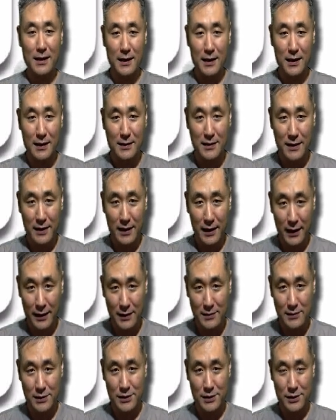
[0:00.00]
And
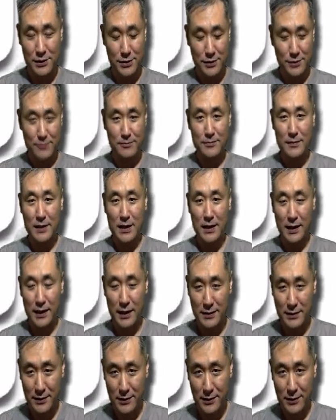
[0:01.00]
cartilage
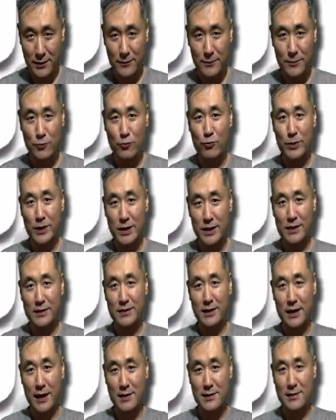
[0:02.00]
and nerve, we can
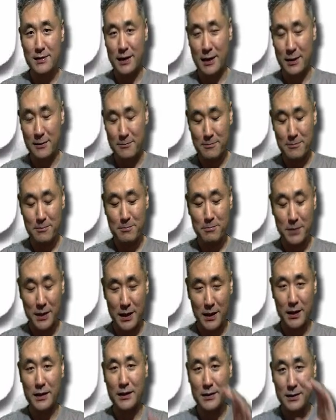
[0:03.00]
test them
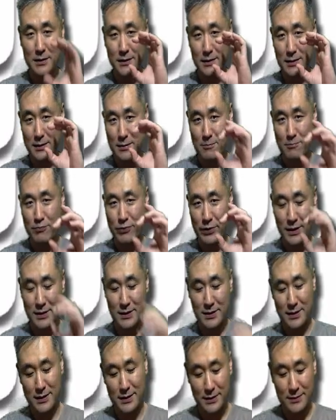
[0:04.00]
by
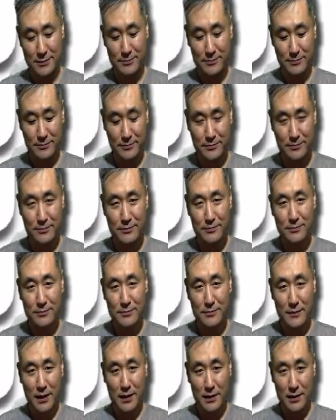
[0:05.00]
compressing it.
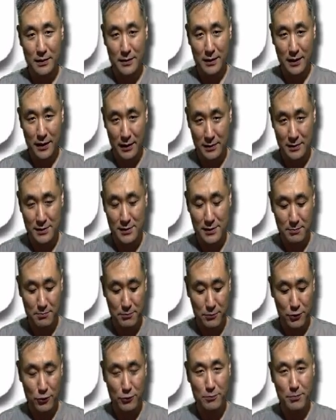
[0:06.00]
And cartilage and
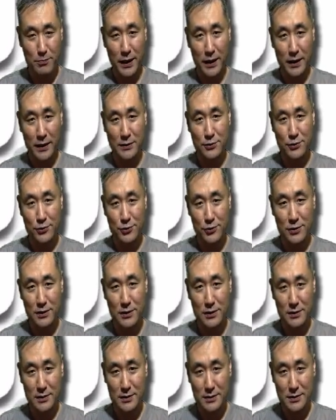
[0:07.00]
bone pain,
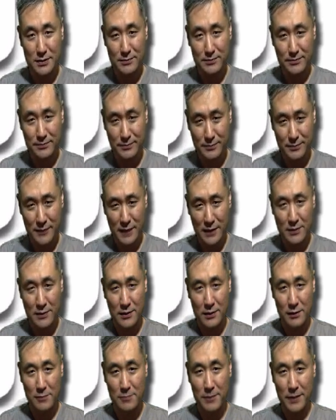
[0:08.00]
usually
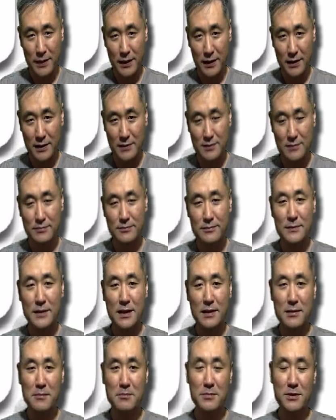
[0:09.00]
dull pain,
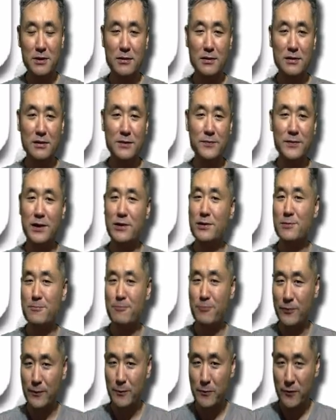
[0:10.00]
but if there is a
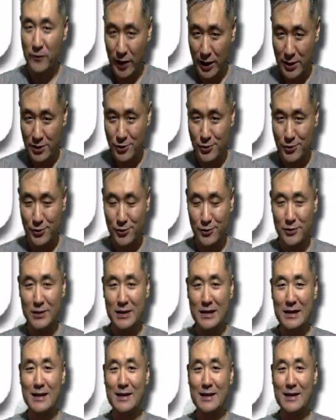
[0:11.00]
fracture,